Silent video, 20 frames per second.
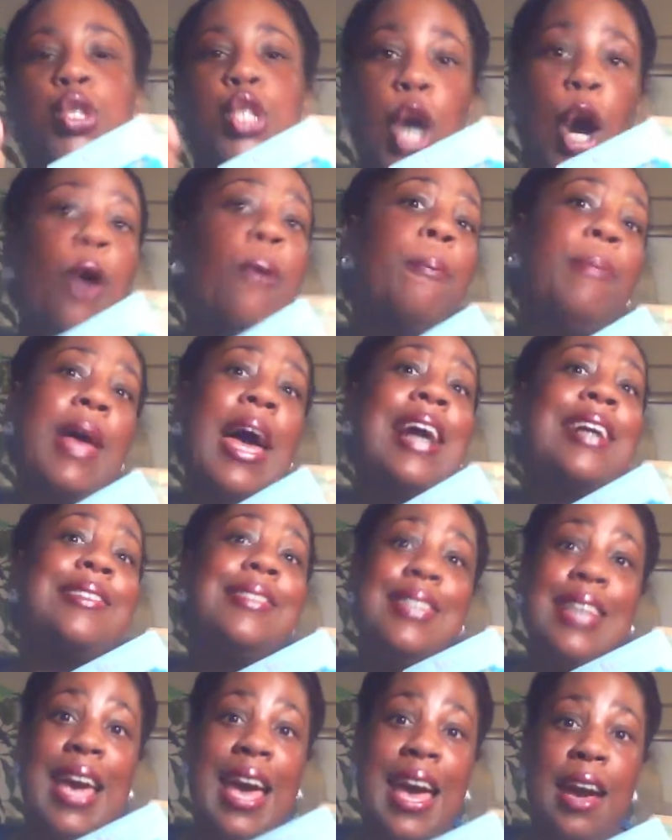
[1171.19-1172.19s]
don't back
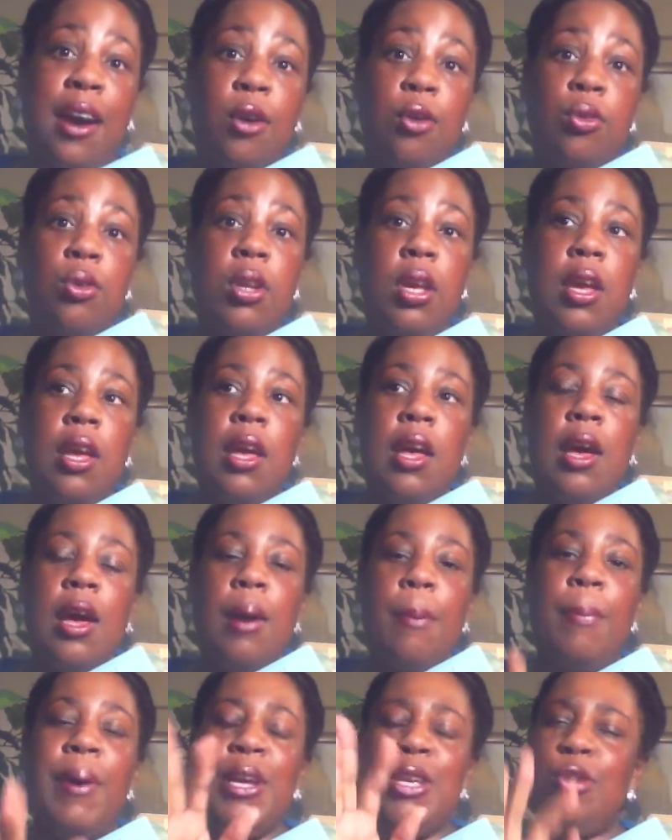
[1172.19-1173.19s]
down,
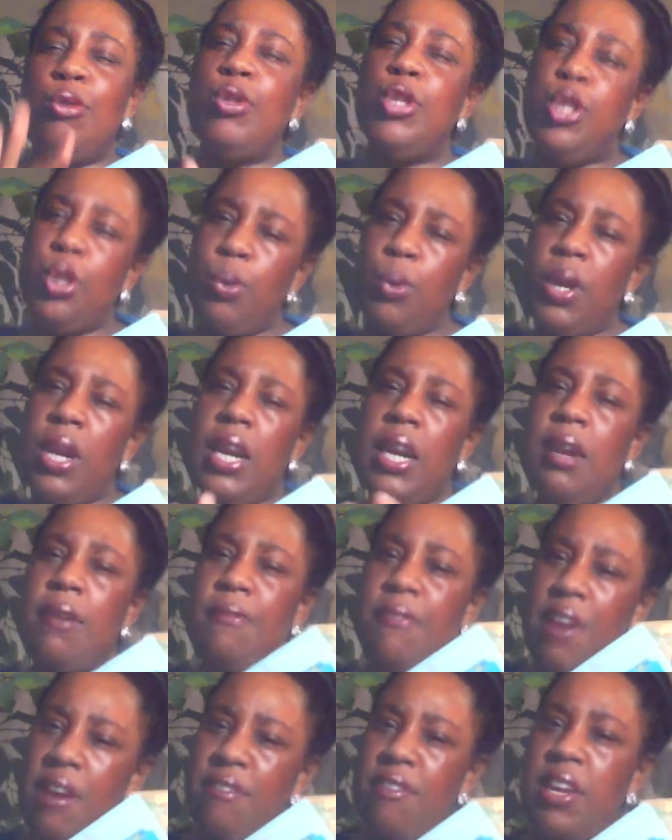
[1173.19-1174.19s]
but you do it in a
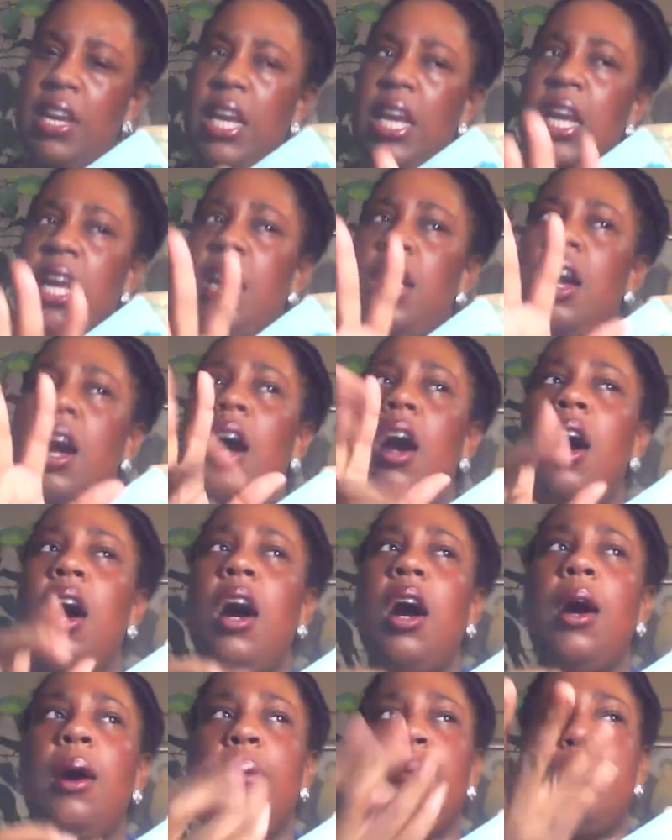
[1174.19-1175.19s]
very
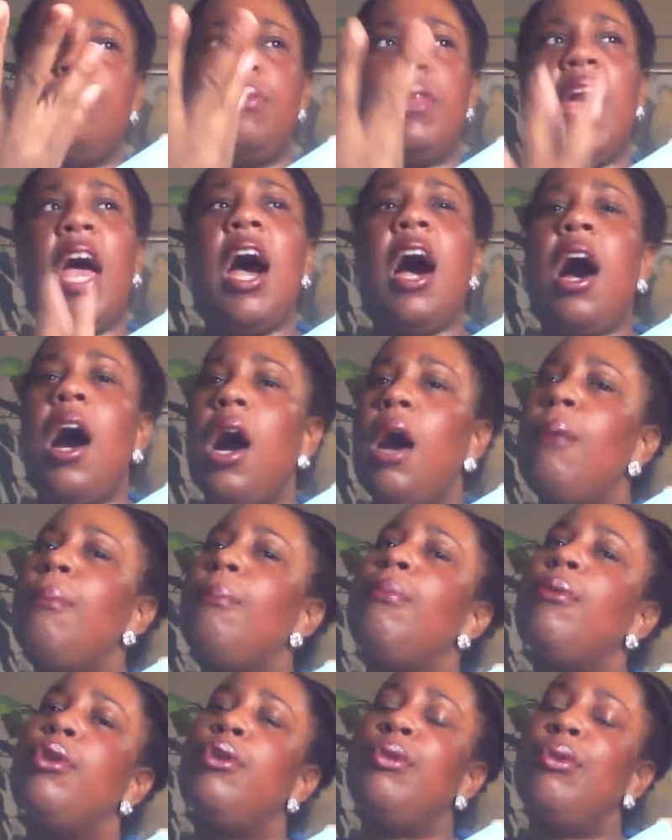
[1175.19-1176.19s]
um,
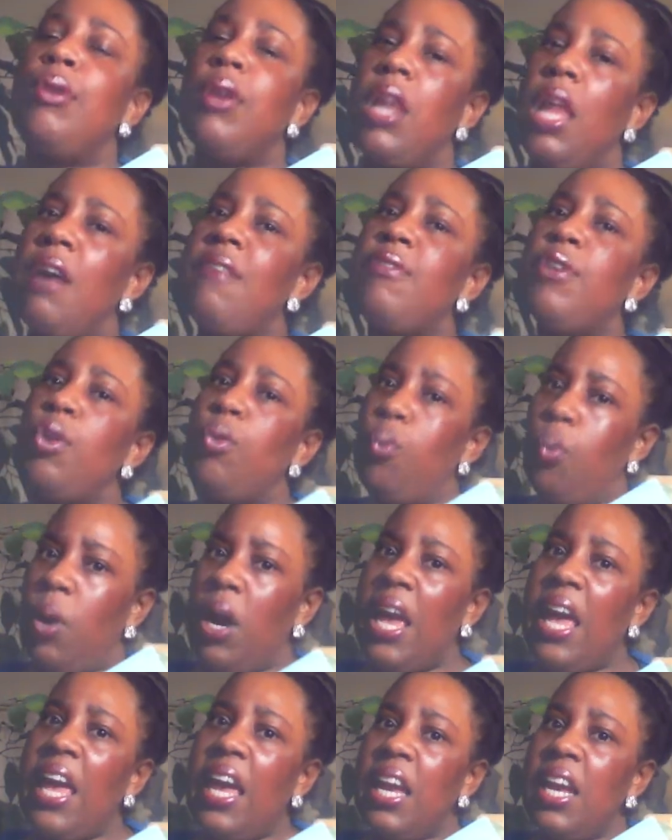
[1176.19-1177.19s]
humble, loving
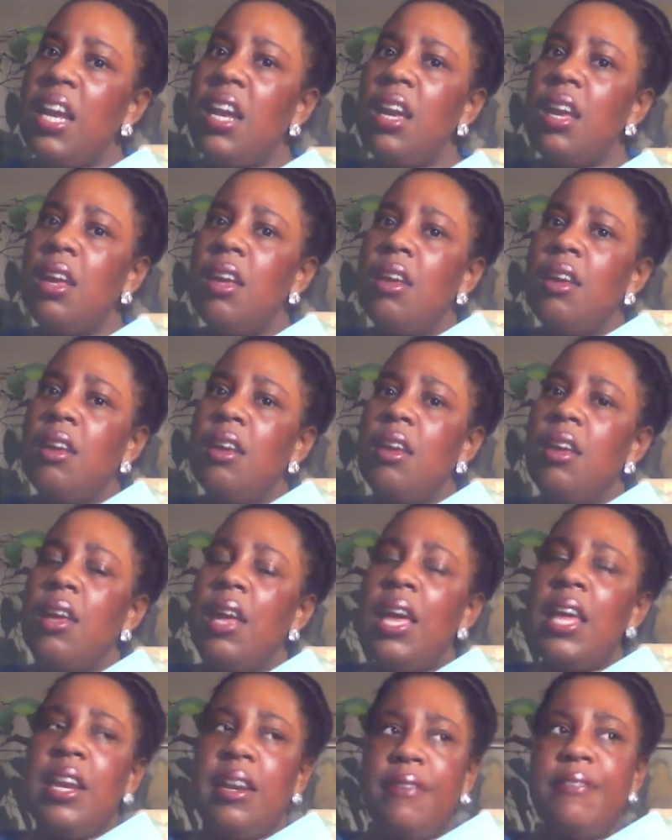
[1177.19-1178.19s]
way,
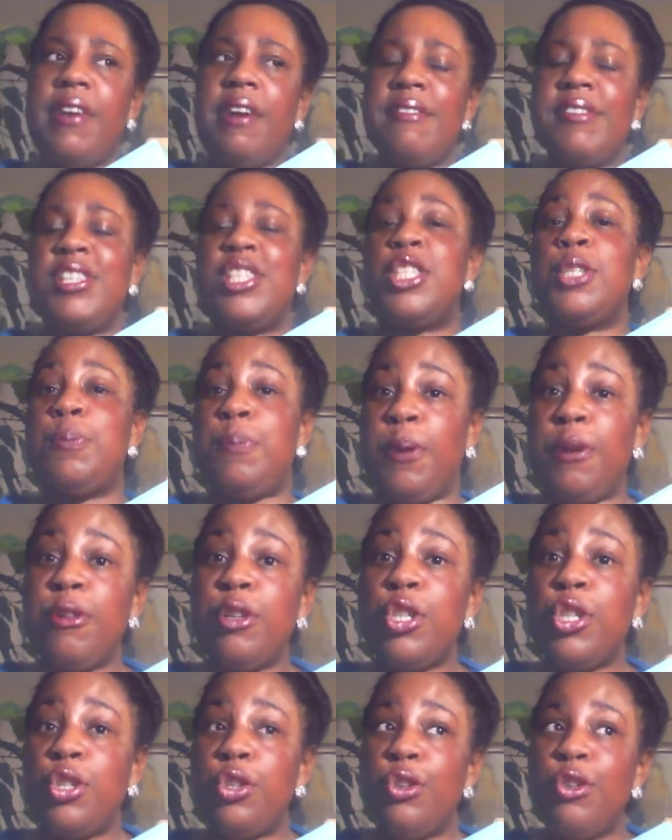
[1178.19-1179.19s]
in a very
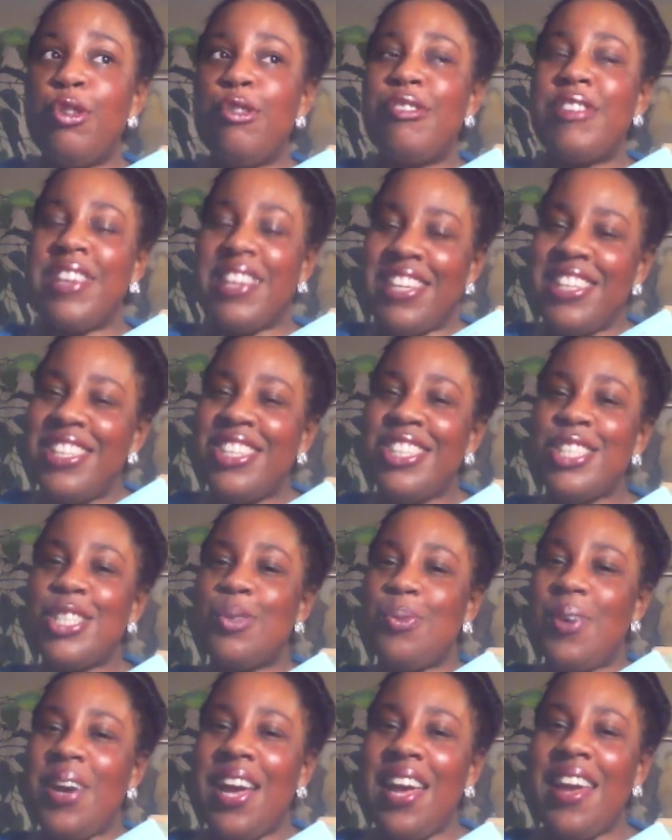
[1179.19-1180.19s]
spiritual, religious
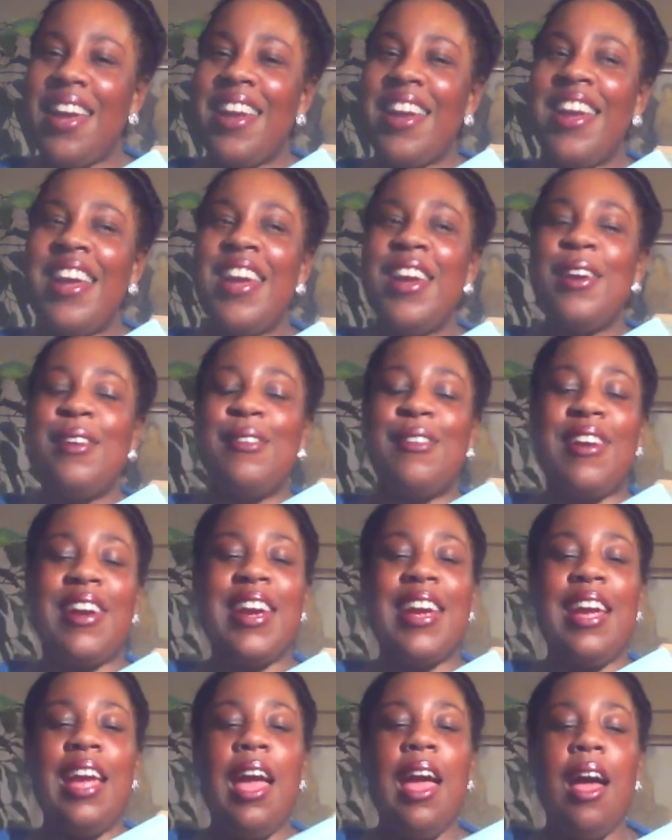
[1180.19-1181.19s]
way,
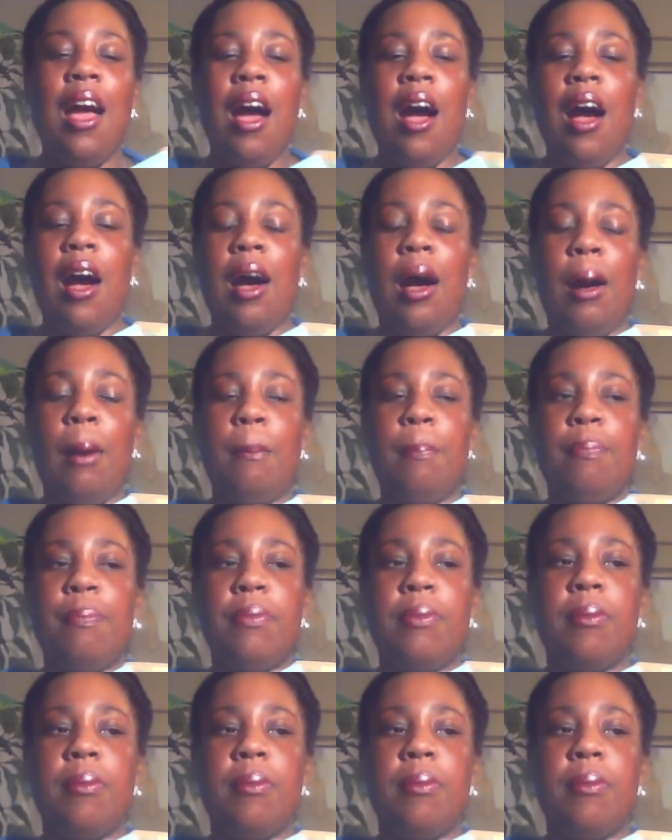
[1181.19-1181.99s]
right? Um,